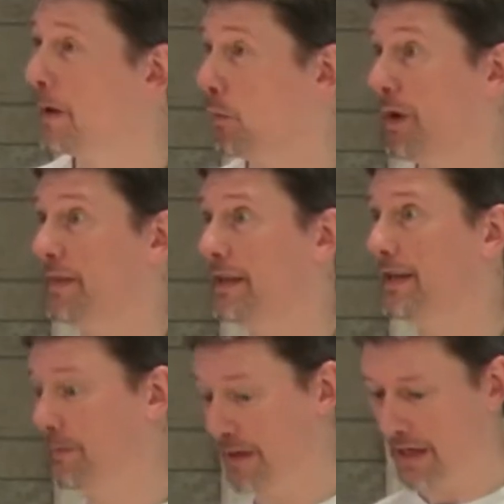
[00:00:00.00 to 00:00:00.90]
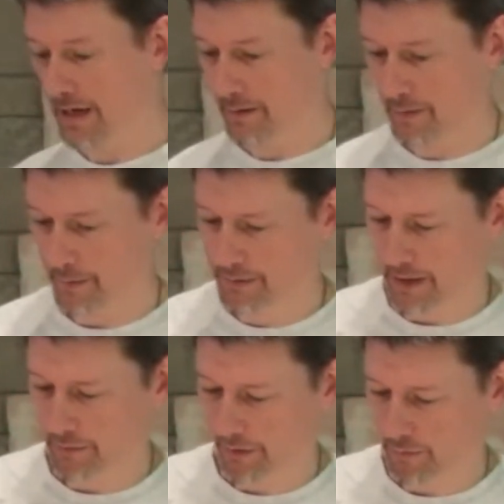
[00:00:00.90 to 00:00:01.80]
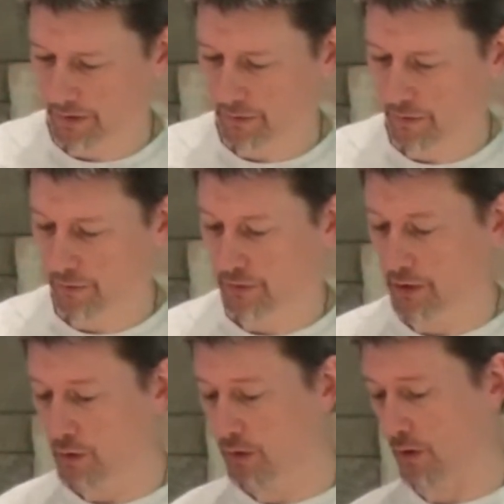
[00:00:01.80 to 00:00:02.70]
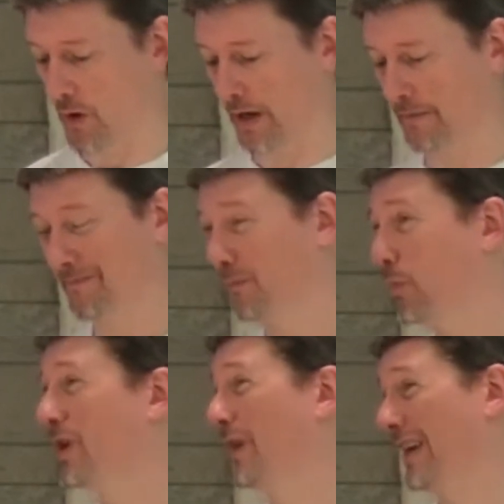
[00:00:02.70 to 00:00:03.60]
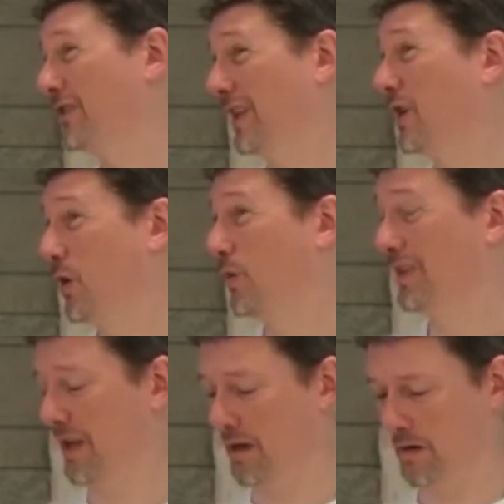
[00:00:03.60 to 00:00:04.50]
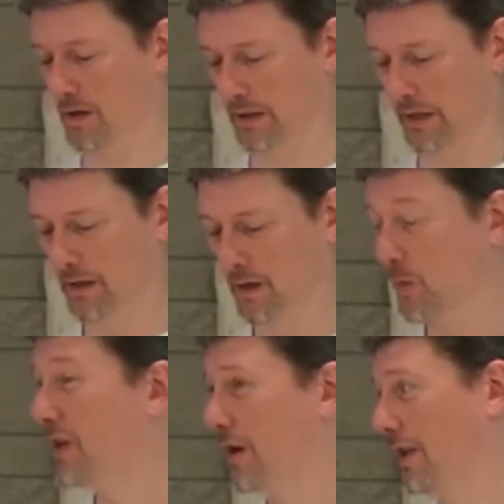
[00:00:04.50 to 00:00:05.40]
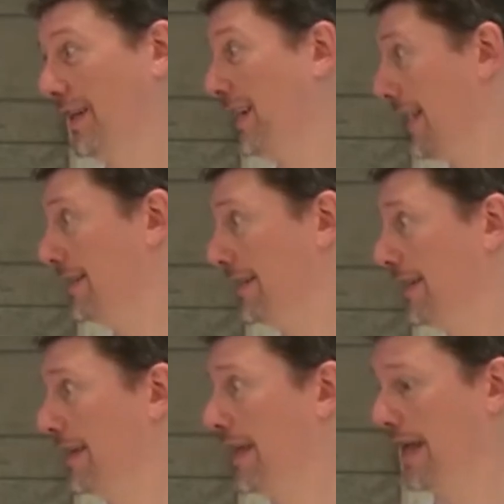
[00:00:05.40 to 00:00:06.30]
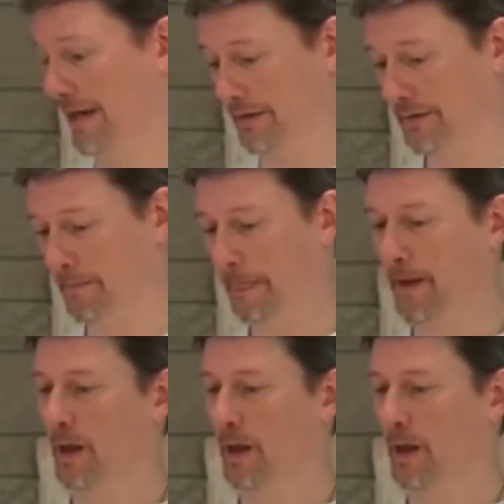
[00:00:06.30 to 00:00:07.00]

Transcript: And what they did at the beginning of the 3rd century was introduce a new coin. We don't actually know what they called it. We call it an antoninianus.